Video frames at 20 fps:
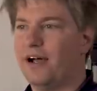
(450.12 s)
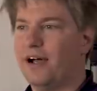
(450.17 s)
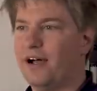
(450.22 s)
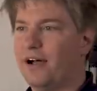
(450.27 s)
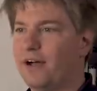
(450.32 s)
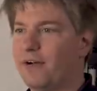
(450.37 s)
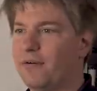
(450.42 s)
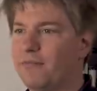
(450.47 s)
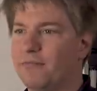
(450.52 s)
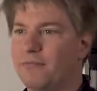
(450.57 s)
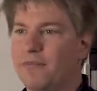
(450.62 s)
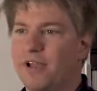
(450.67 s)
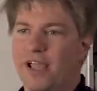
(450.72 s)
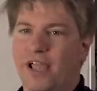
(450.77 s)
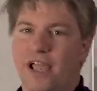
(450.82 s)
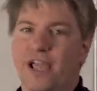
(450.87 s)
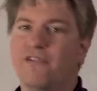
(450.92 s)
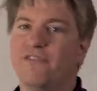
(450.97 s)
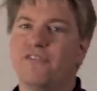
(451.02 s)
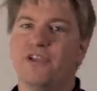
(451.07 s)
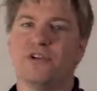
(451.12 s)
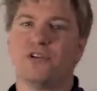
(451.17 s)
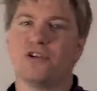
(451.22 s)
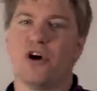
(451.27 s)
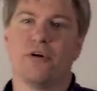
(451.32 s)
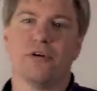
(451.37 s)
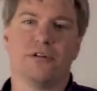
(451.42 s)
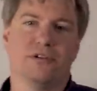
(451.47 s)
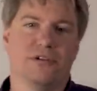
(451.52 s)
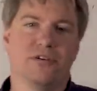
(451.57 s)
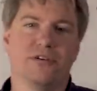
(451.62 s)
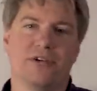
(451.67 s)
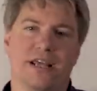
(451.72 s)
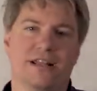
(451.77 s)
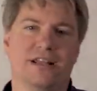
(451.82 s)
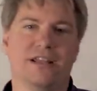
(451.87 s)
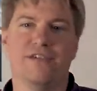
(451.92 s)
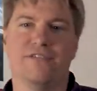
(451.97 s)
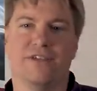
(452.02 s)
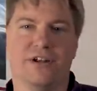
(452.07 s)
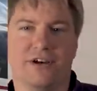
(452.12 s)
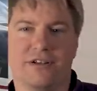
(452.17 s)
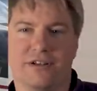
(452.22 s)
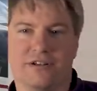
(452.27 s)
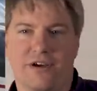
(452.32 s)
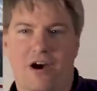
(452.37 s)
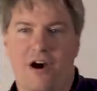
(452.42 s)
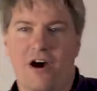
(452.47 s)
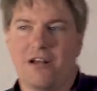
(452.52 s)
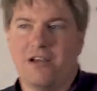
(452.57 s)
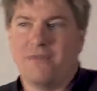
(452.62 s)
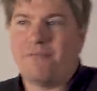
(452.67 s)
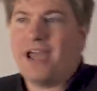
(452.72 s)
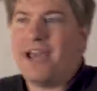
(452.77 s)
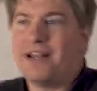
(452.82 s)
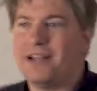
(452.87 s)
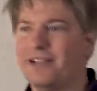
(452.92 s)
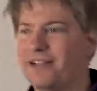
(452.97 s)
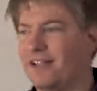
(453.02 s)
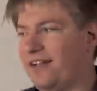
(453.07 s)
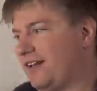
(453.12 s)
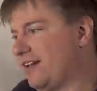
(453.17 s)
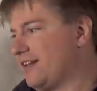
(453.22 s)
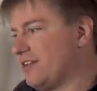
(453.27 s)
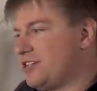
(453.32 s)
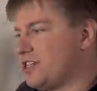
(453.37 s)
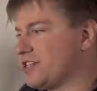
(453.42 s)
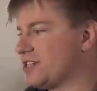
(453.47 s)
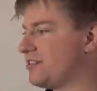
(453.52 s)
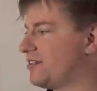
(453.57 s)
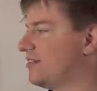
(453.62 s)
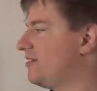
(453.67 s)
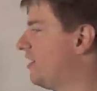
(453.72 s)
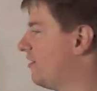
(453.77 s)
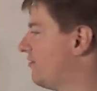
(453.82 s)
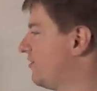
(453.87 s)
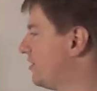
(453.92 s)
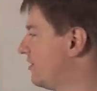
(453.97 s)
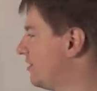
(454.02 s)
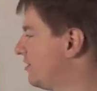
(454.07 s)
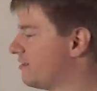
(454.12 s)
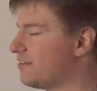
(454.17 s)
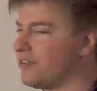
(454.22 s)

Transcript: Um, if you don't, you can leave it on automatic and it'll just govern the,